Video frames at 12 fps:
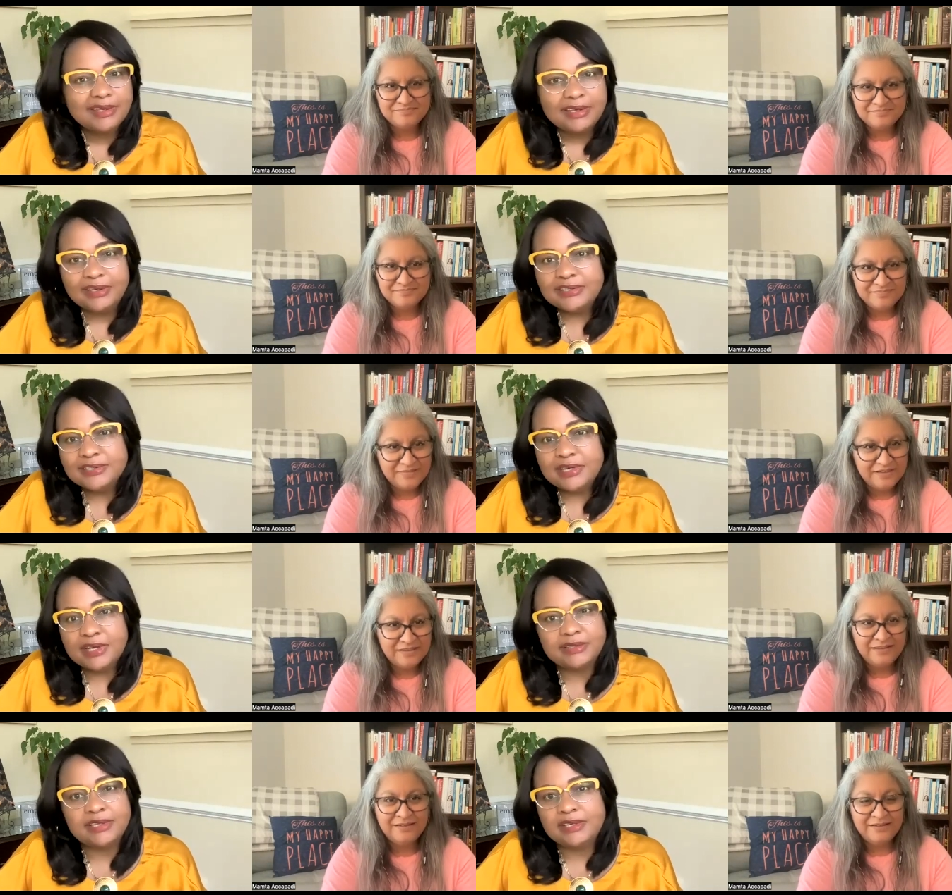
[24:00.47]
Speaker 1: It's
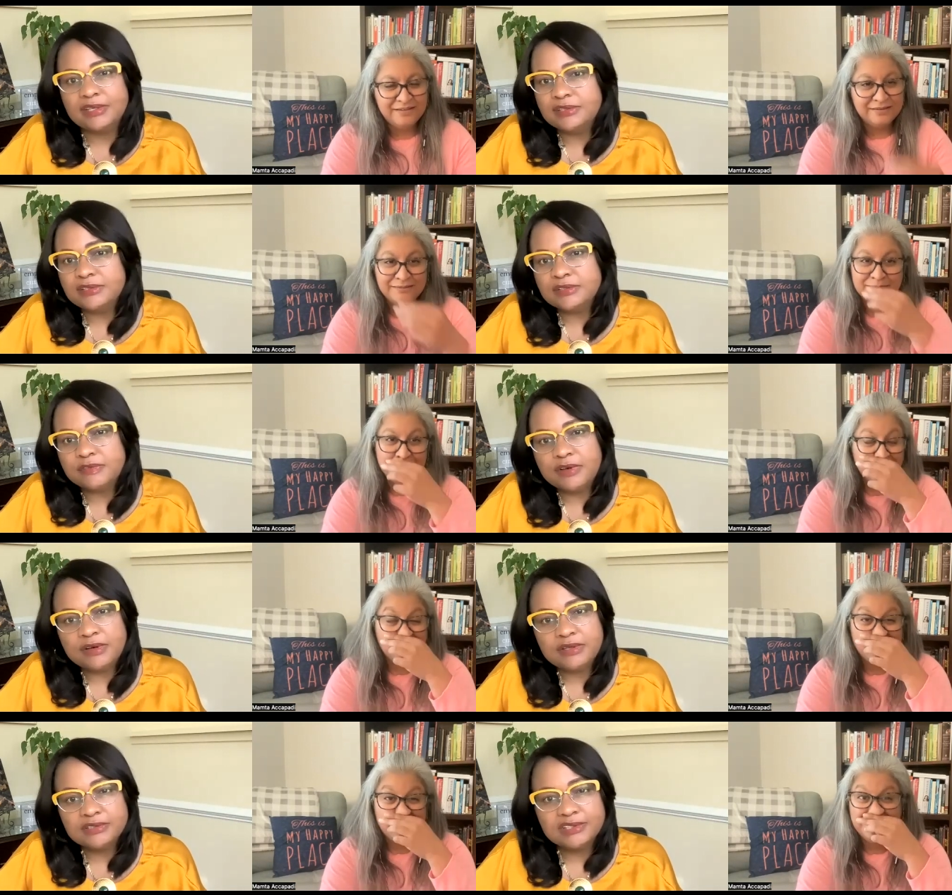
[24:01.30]
not the kids' yes.
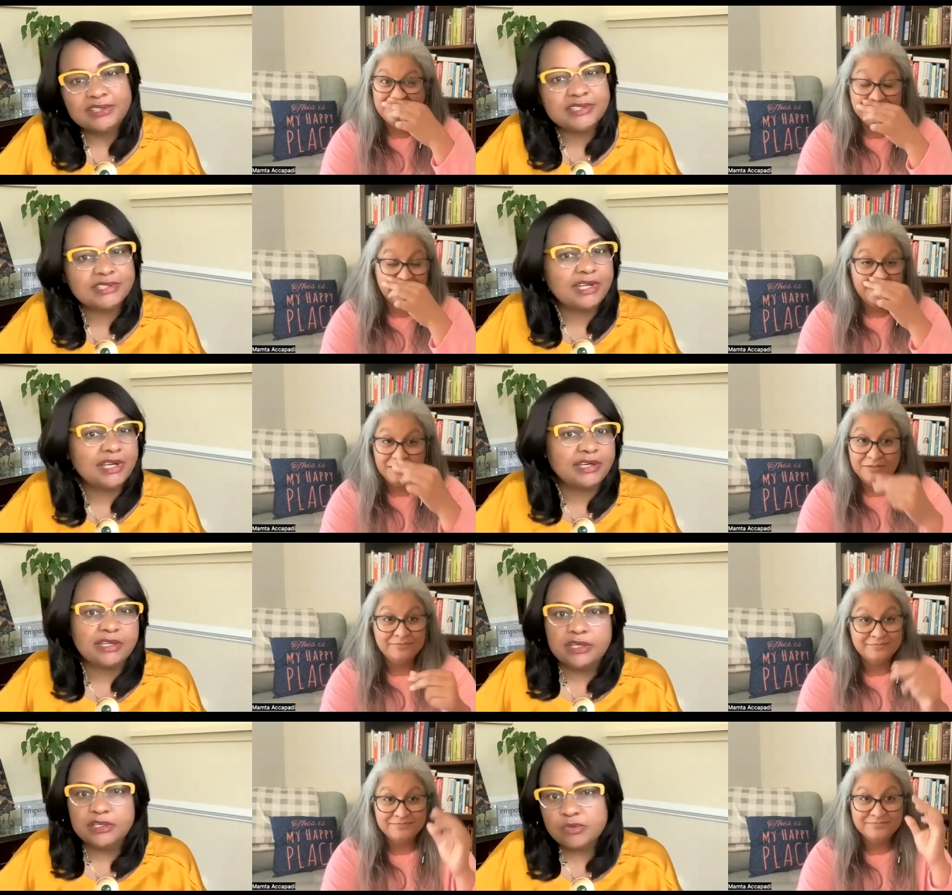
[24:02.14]
fault. It's not no.
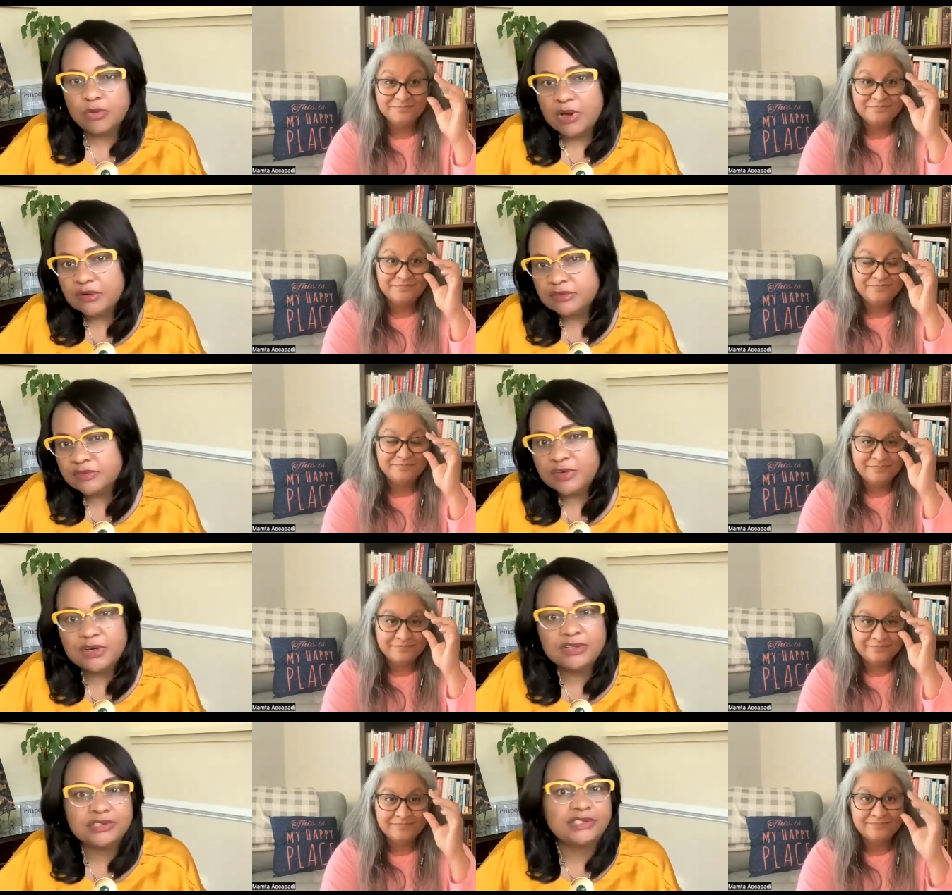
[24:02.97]
K 12's fault.